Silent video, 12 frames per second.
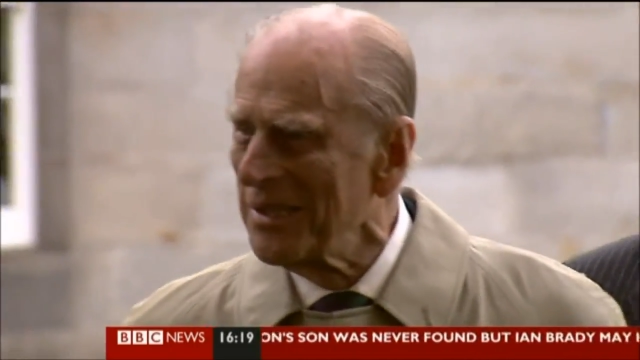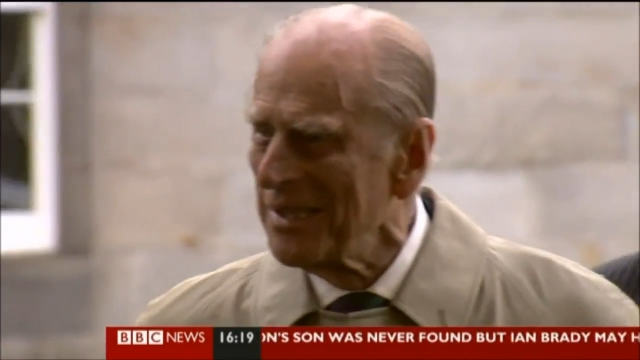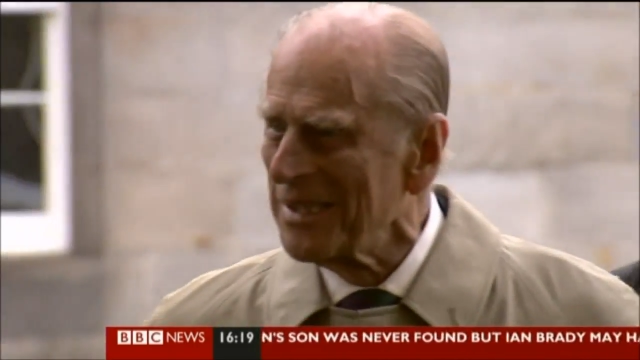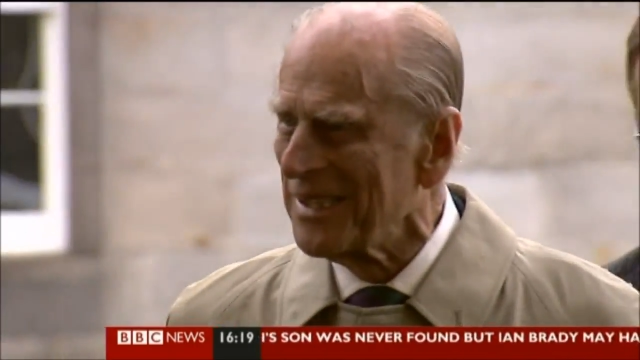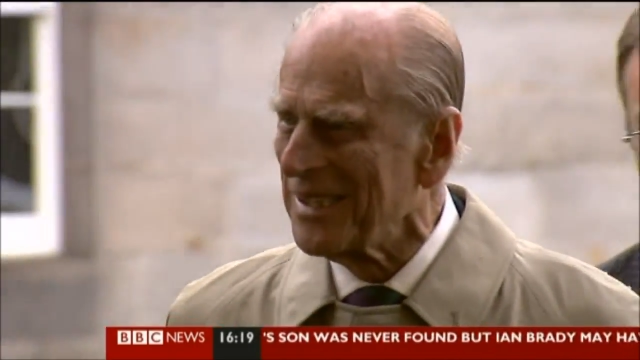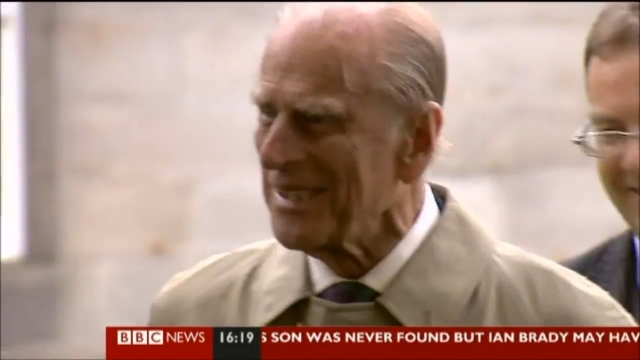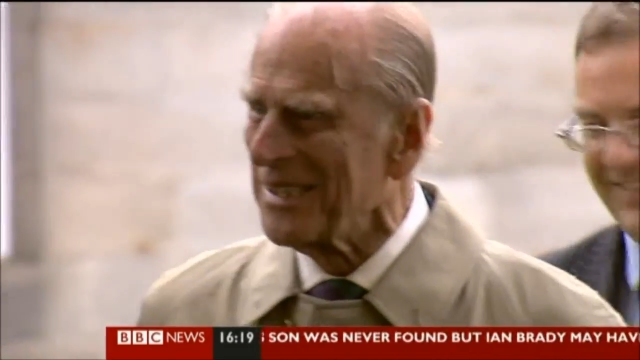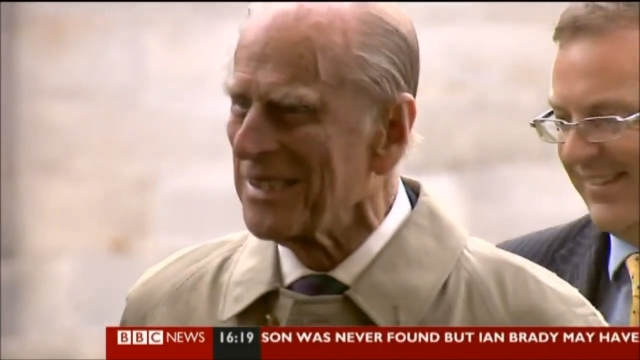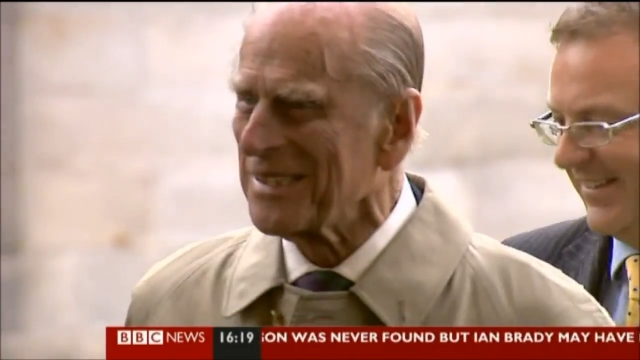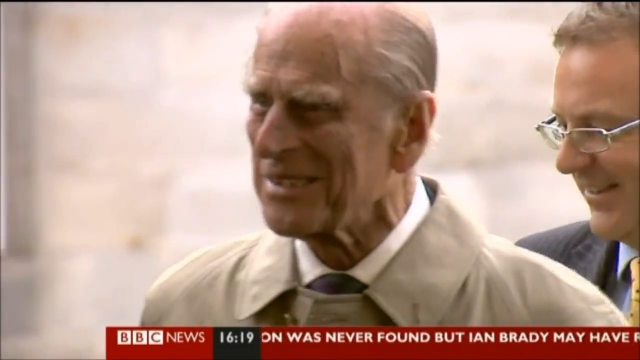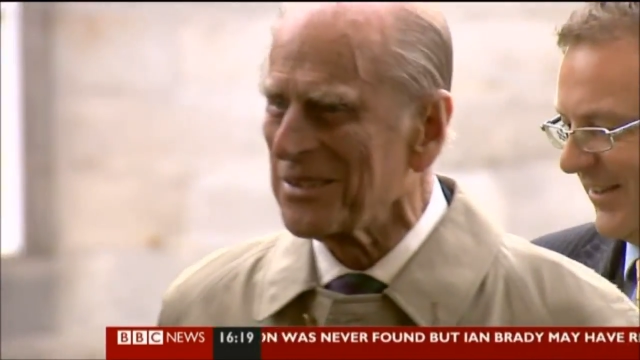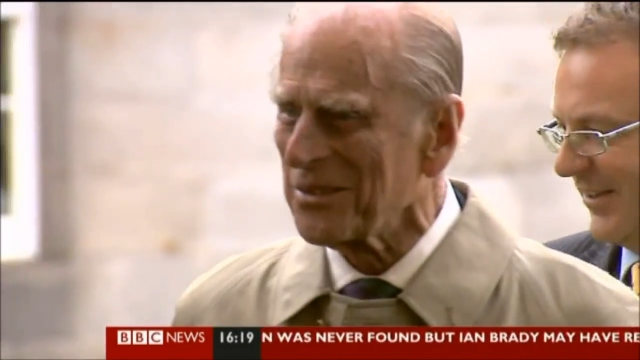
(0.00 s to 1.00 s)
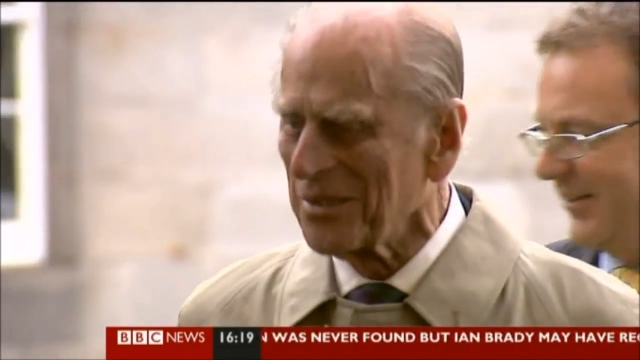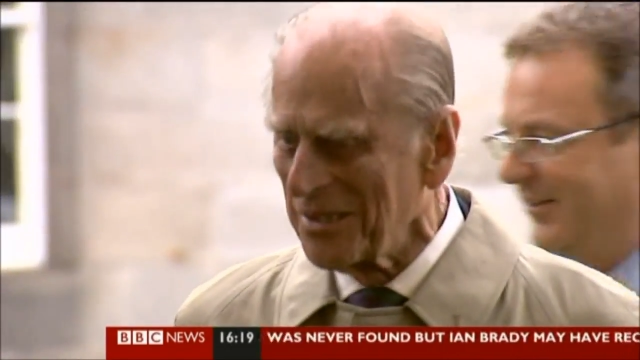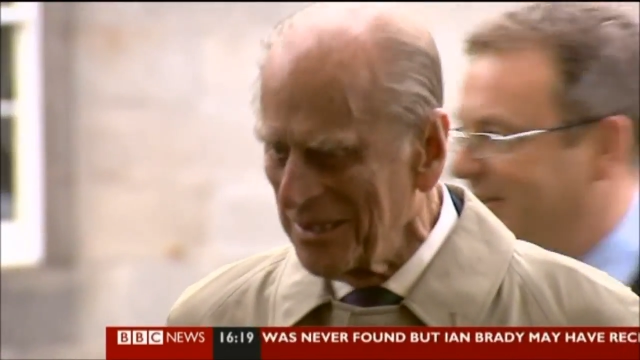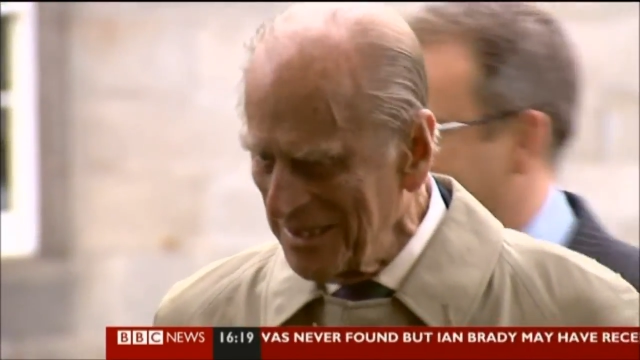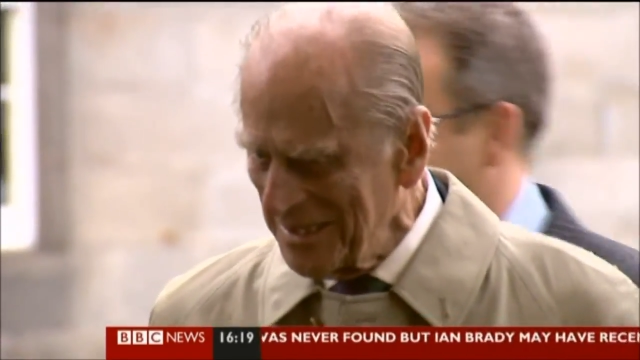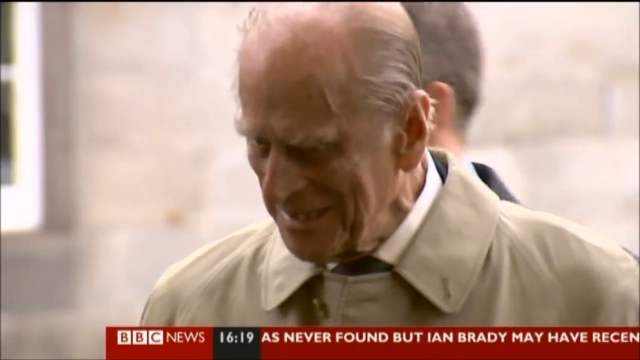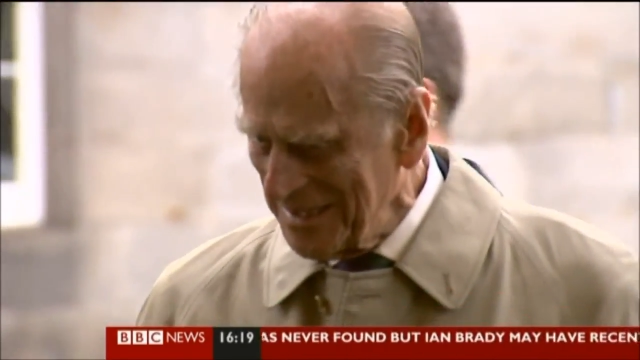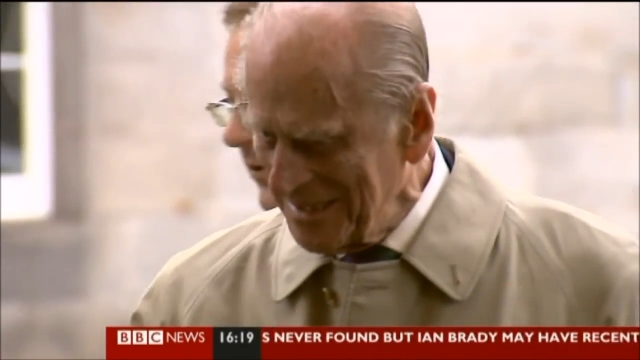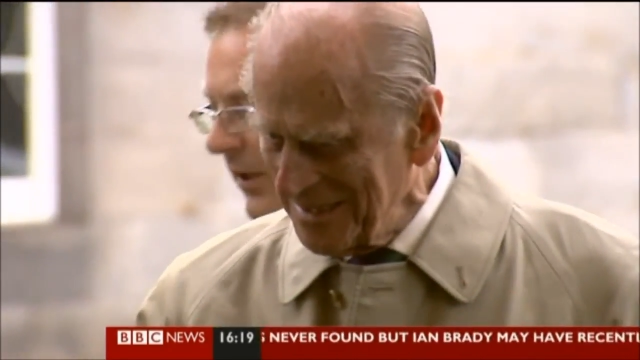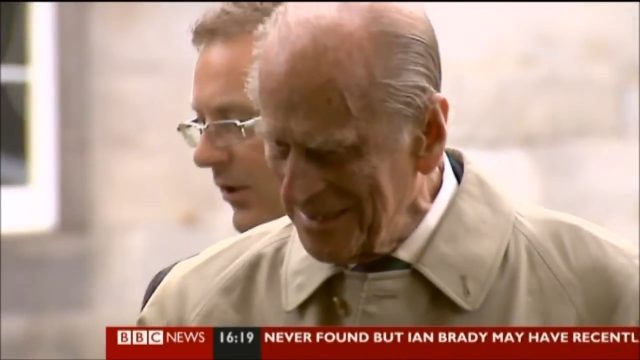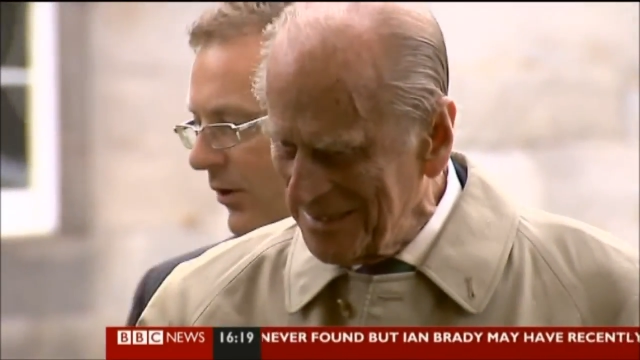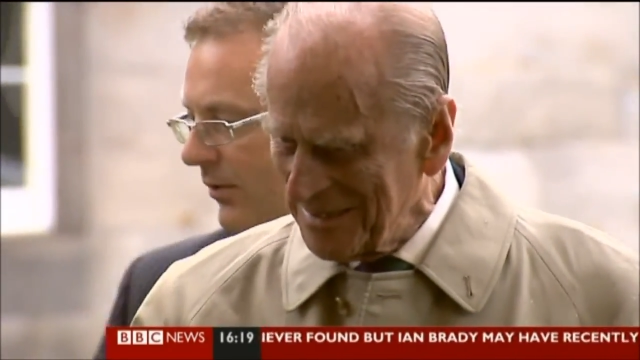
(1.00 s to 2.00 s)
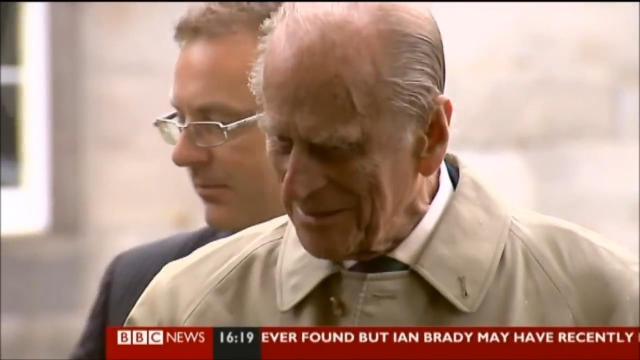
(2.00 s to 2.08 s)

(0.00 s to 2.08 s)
Prince Philip was taken to the Aberdeen Royal